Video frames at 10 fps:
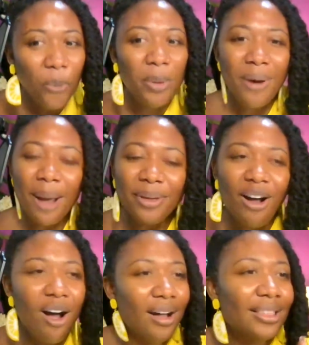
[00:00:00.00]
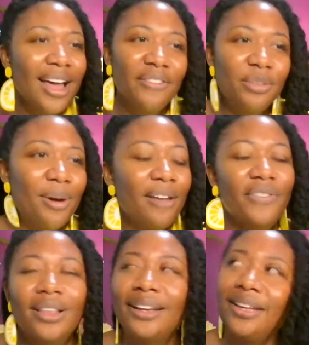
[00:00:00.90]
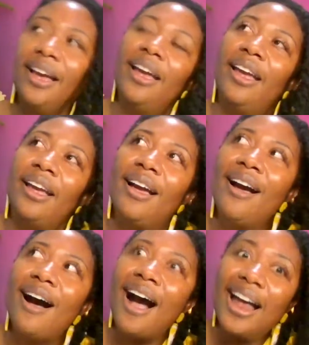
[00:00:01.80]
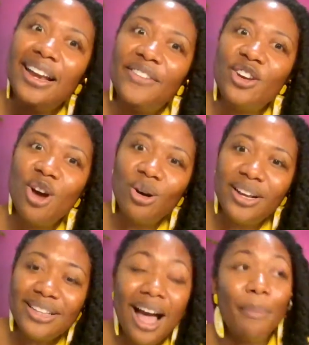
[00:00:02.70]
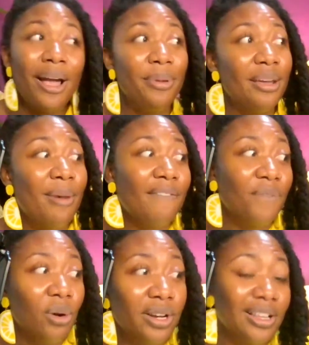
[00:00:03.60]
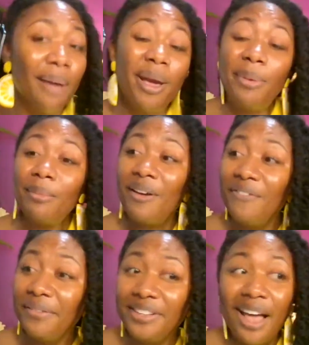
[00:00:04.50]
A lot of us probably feel like, dang, I didn't even know this. I might be in my 40s. I might be in my 50s.